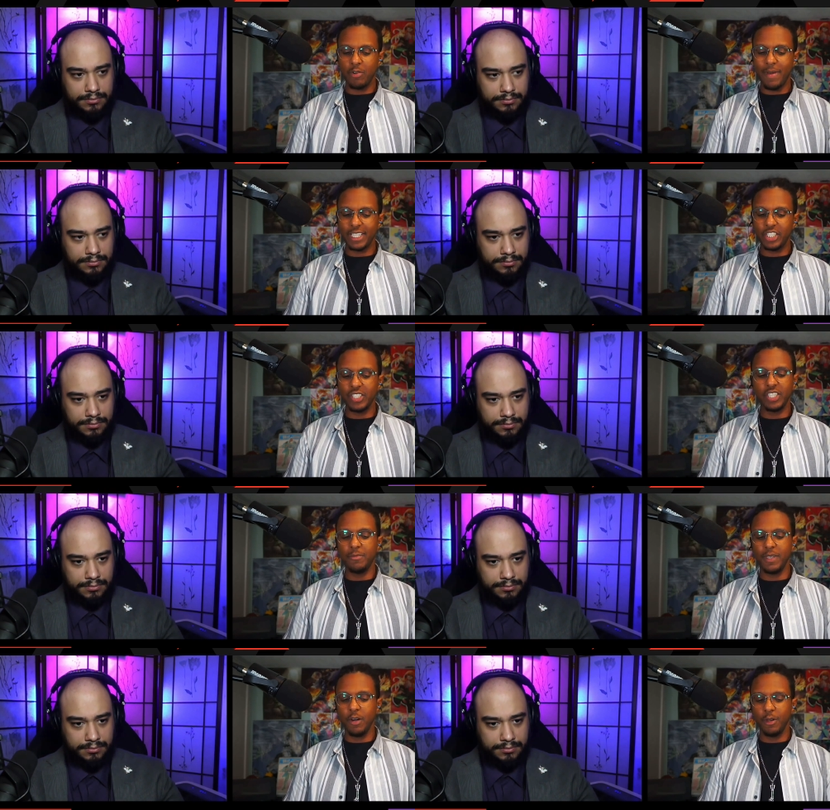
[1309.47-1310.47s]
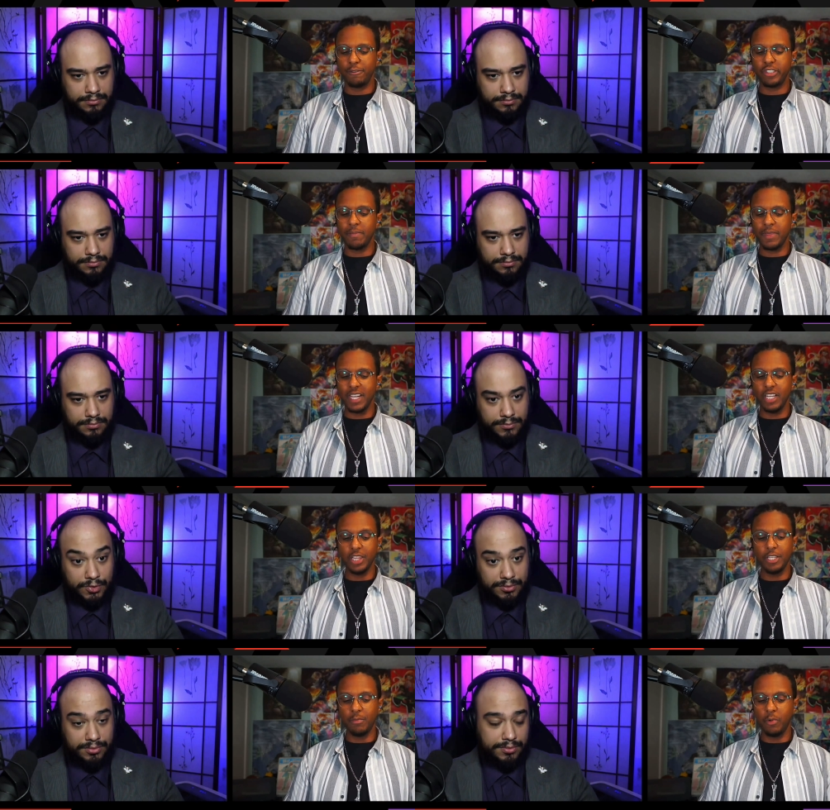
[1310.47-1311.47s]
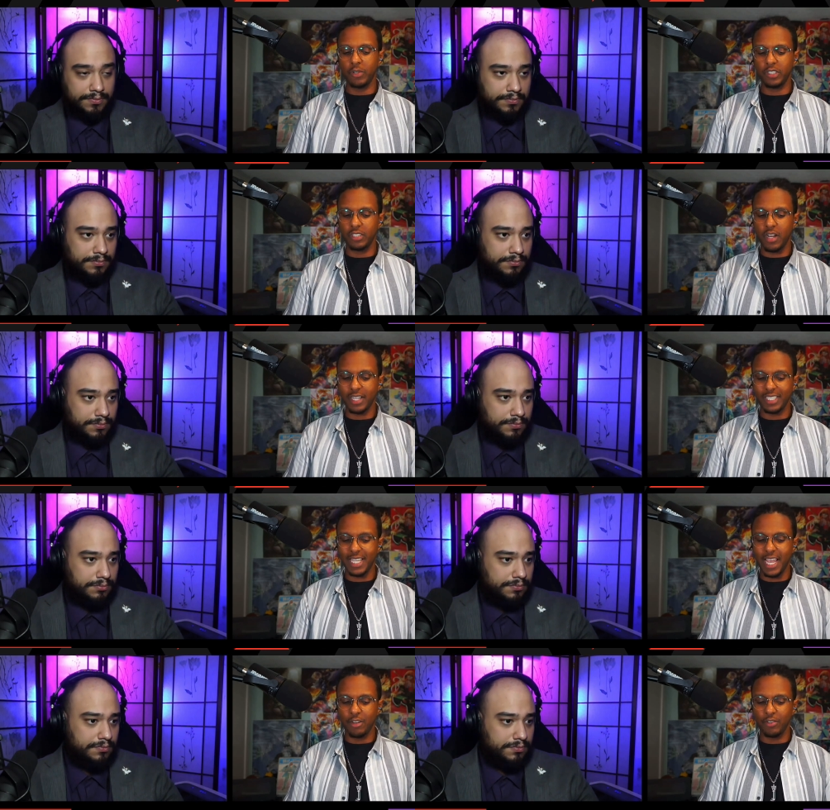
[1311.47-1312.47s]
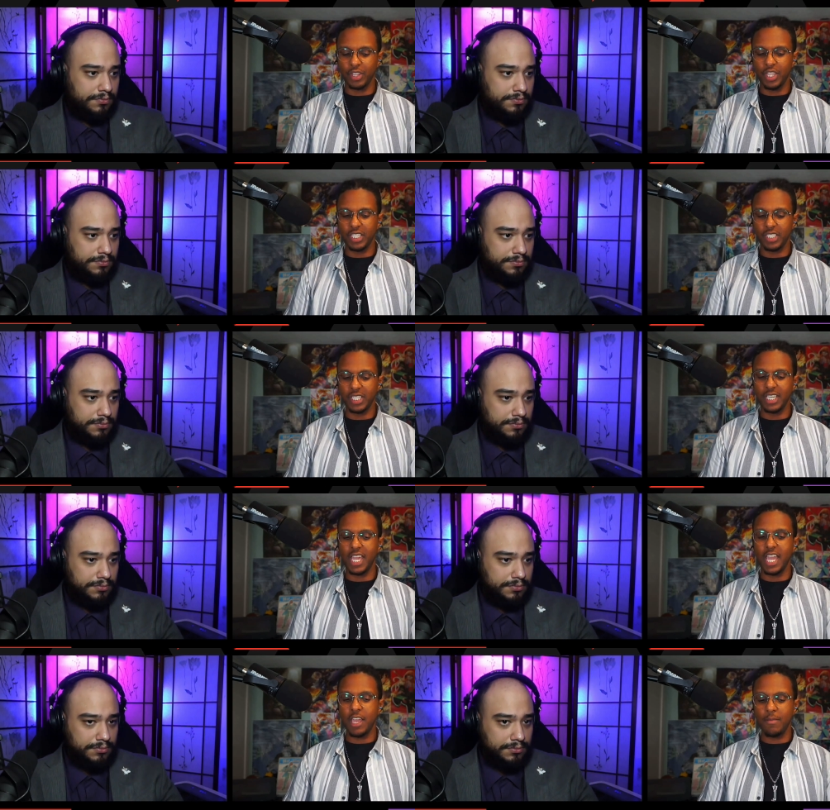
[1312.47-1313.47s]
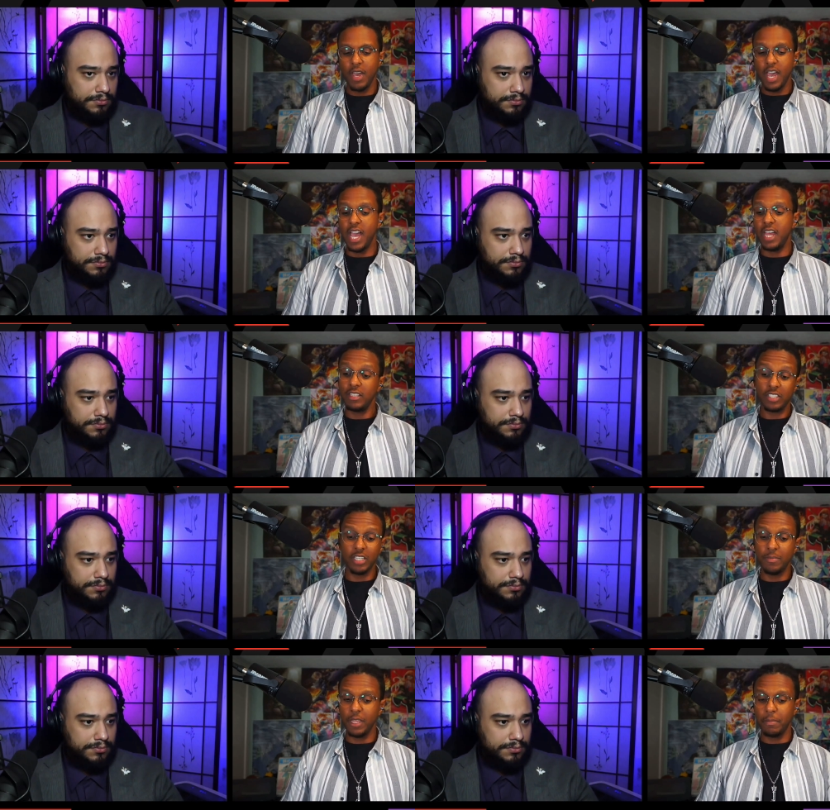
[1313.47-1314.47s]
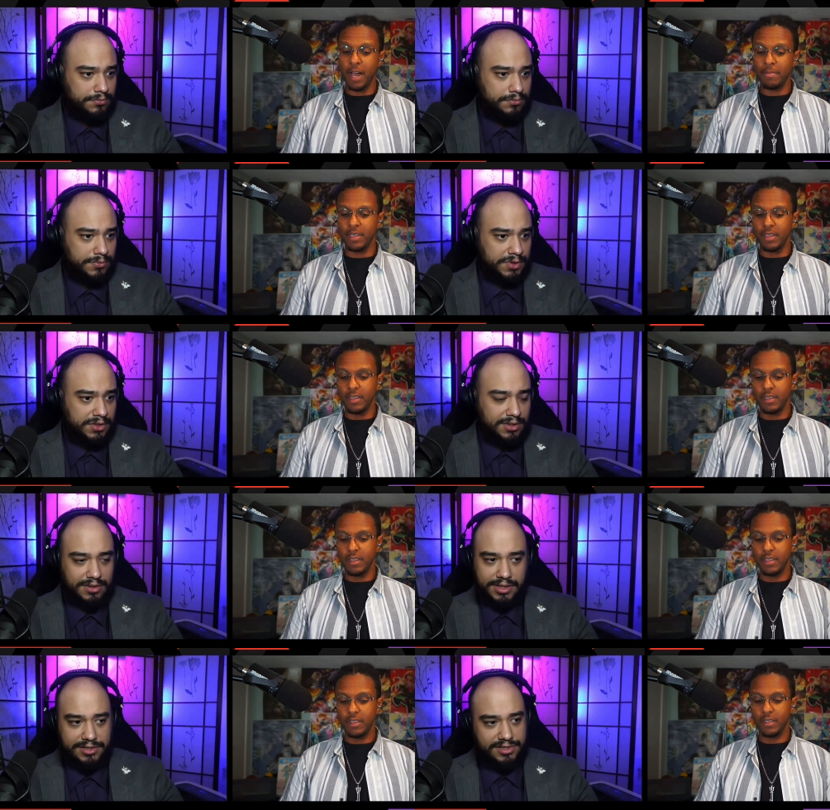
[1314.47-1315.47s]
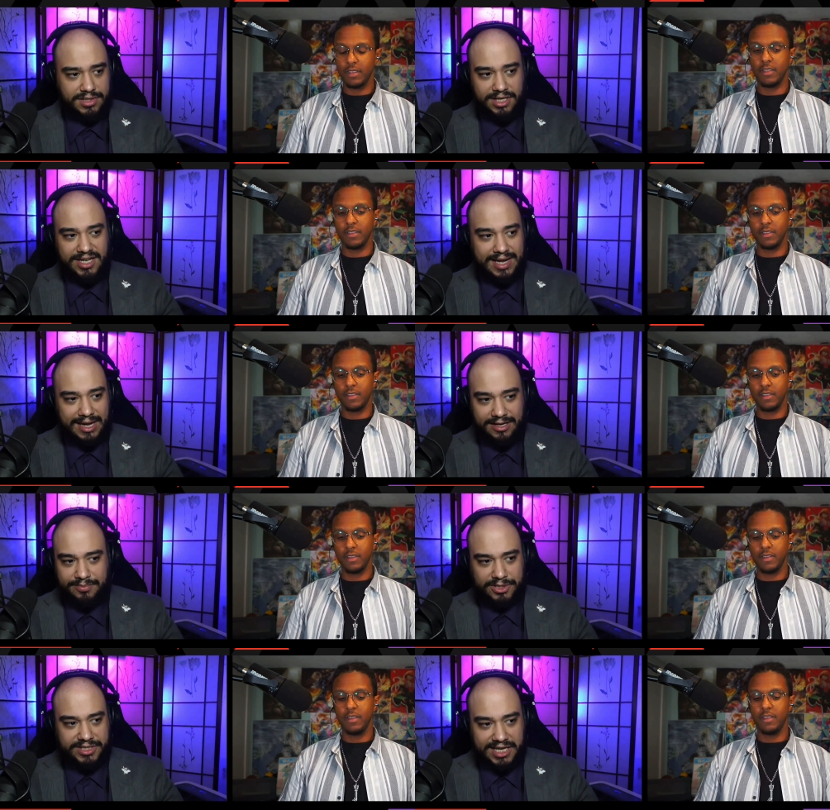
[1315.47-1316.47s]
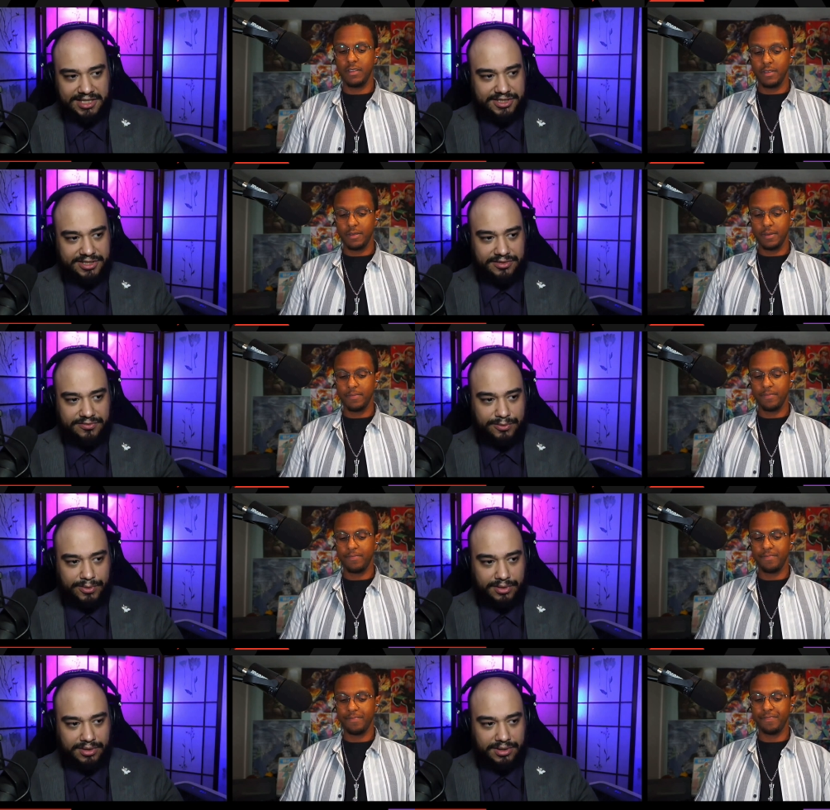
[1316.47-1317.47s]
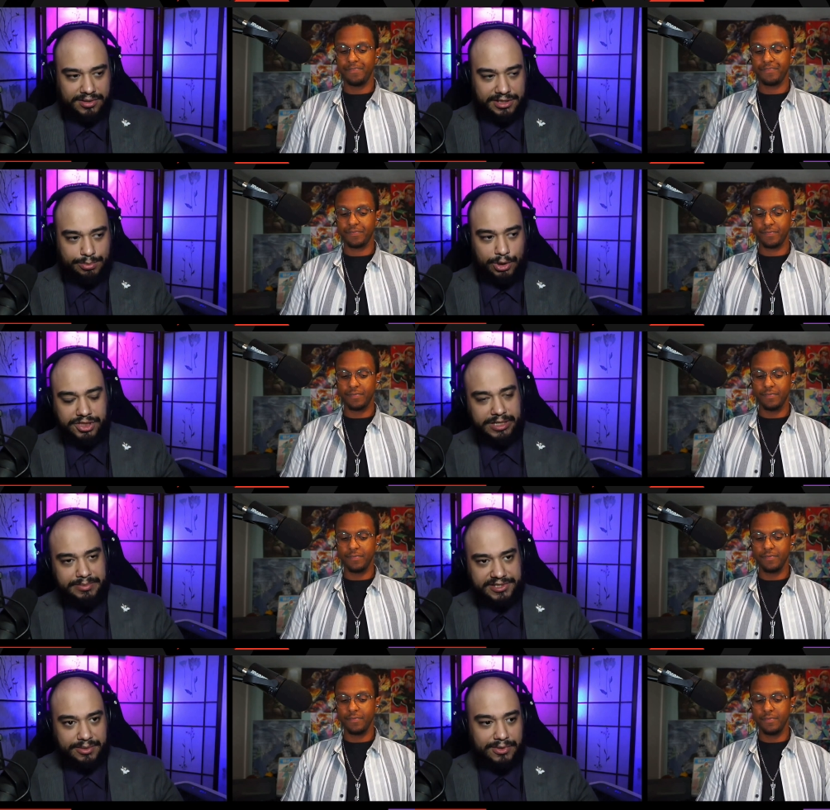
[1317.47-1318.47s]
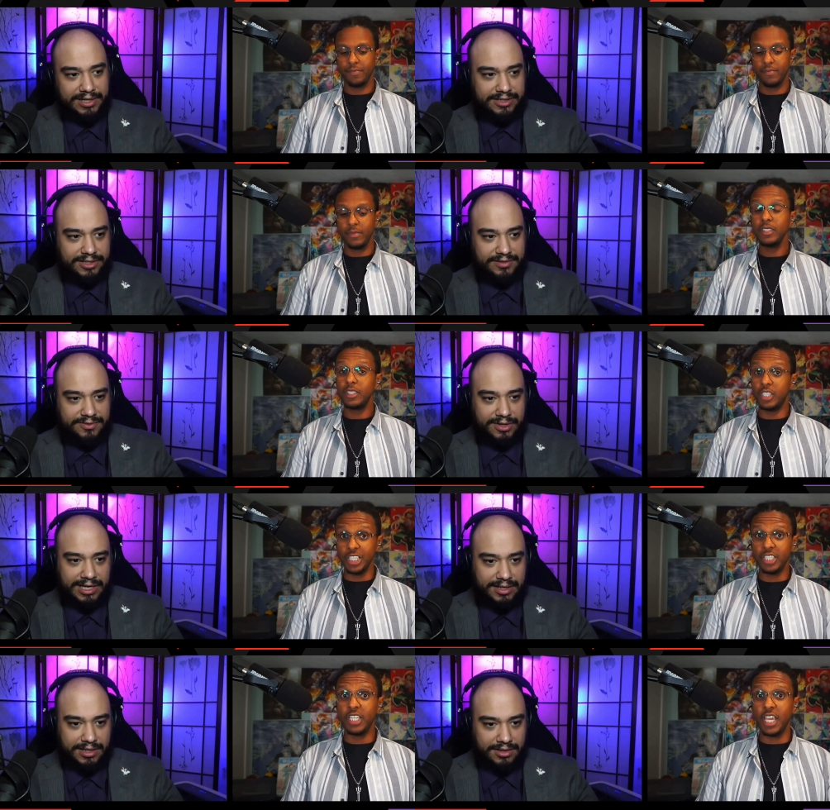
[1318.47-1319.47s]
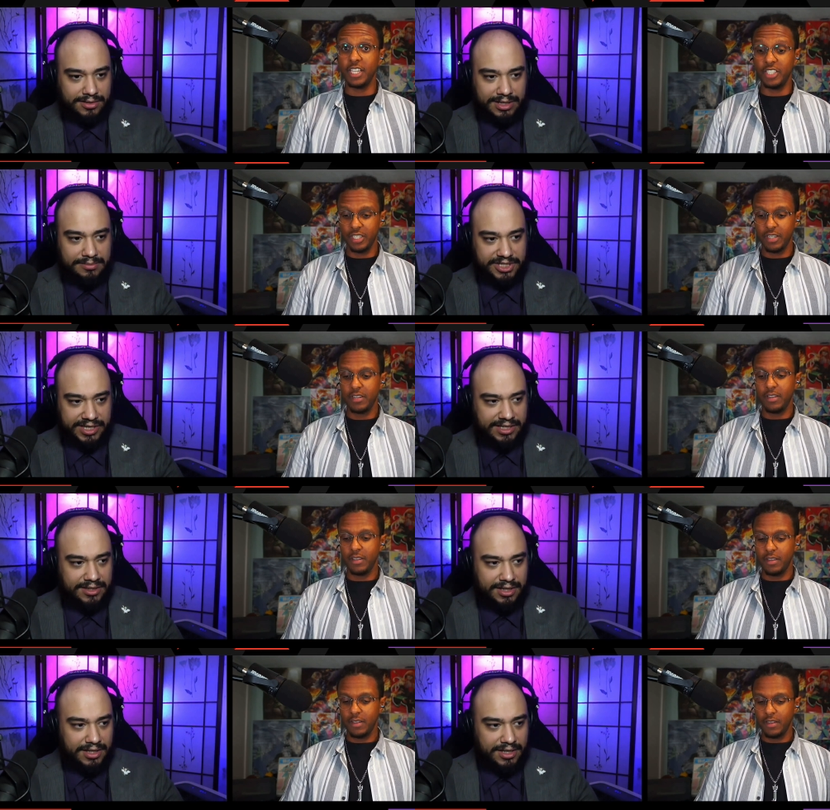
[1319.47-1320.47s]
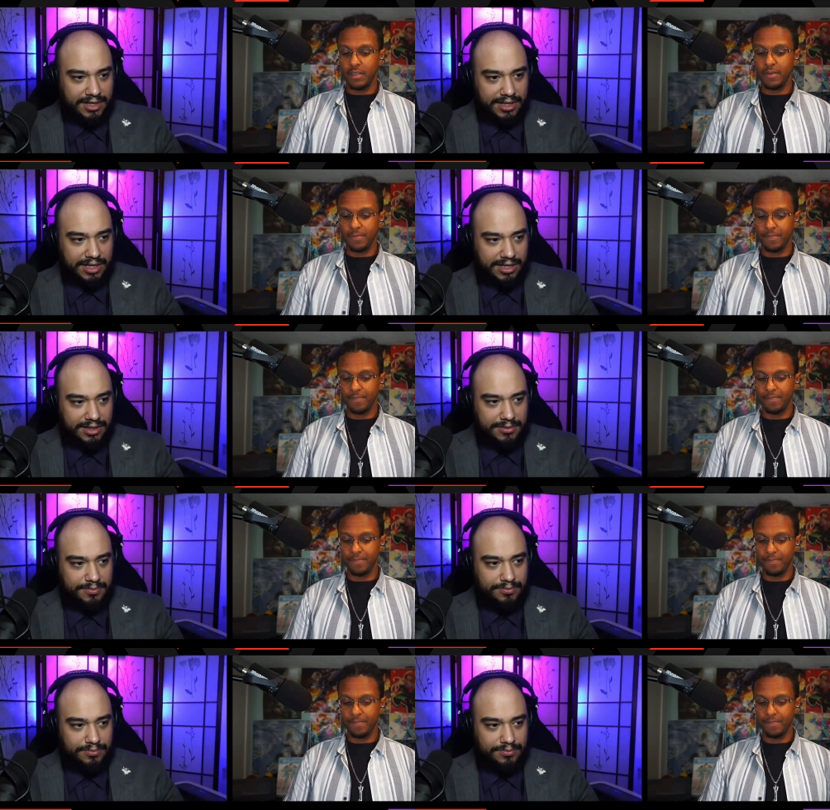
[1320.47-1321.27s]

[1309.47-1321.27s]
Speaker 1: to imagine he's going to be going for something a little more stock standard this game, and it's going to be the Poppy.
Speaker 2: This is a lot of protection for uh, these poke champions that Wildcard have gra uh, grabbed. Yeah. Uh,